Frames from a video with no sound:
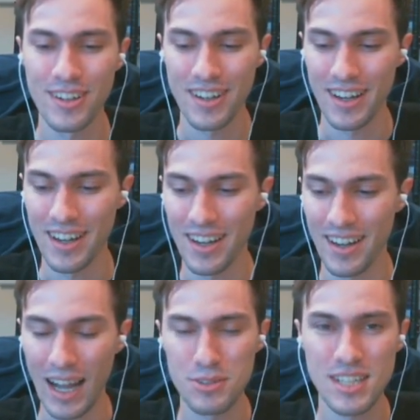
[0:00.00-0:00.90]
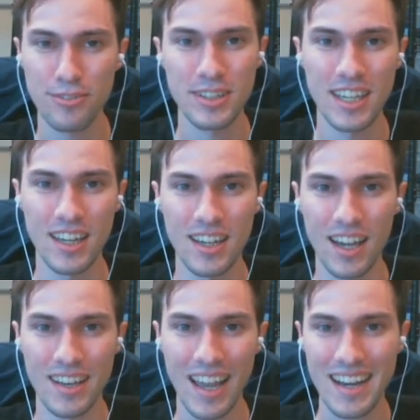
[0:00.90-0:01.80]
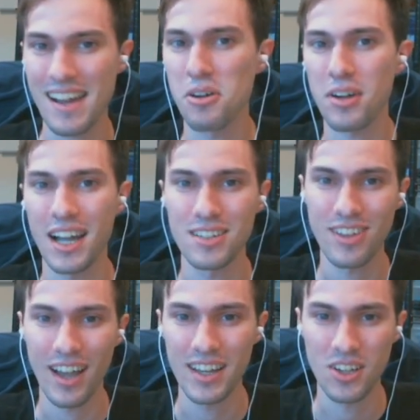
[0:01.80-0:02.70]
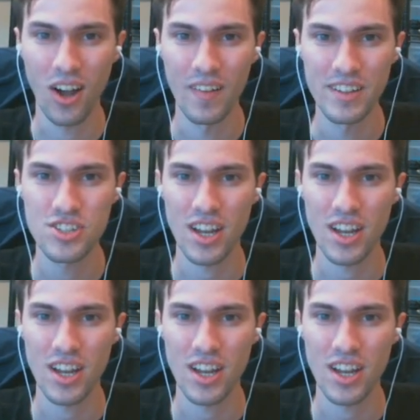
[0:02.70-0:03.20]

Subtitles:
I was definitely a night owl kind of guy in college.